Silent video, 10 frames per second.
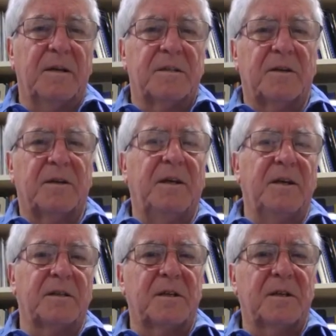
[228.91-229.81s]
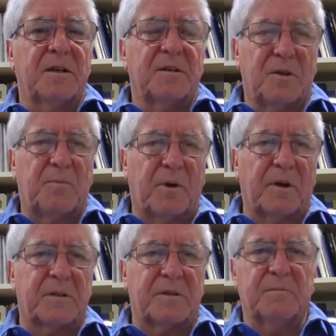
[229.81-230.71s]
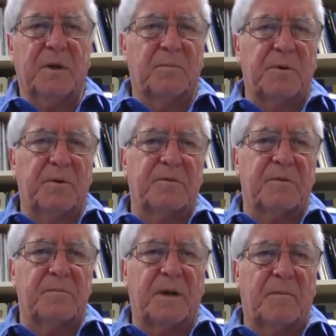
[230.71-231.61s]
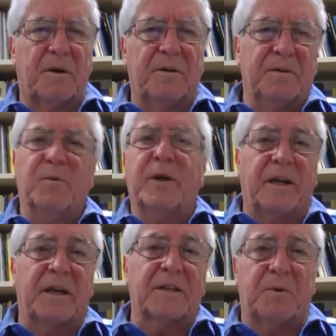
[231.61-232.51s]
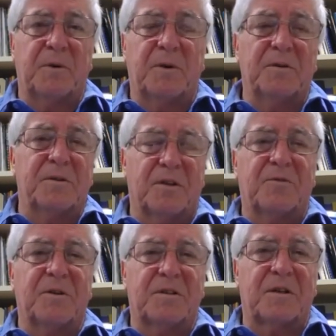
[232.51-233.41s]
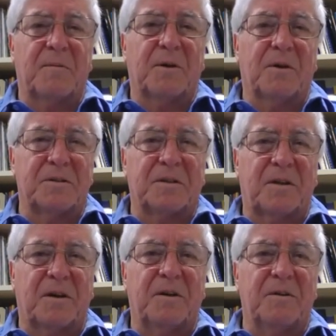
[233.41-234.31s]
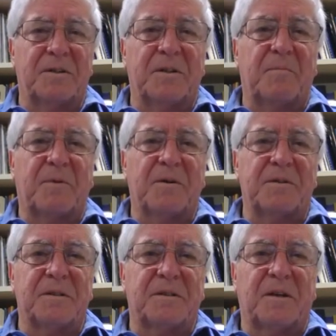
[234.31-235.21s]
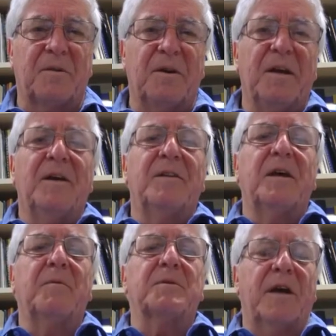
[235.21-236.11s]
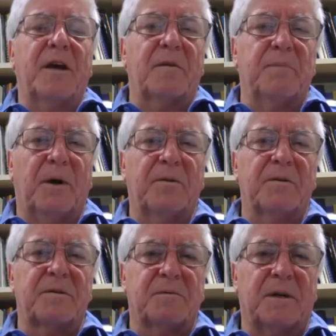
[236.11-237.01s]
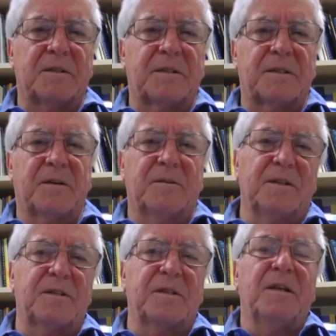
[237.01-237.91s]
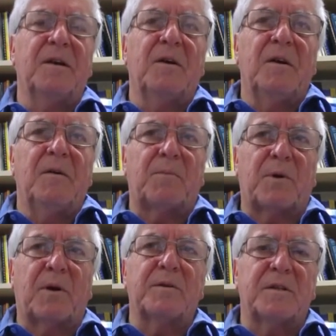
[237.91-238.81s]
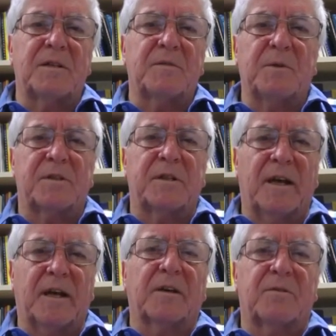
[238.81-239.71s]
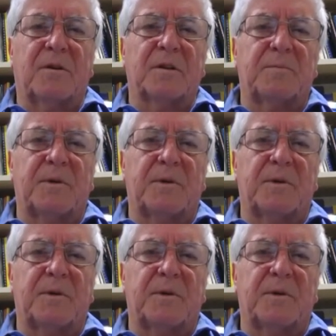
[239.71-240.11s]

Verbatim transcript: So here's two products that we'll produce from Dubbo, and we can actually produce yttria stabilized zirconias in our process. So there was an added bonus to us. So this process, which is an electrolysis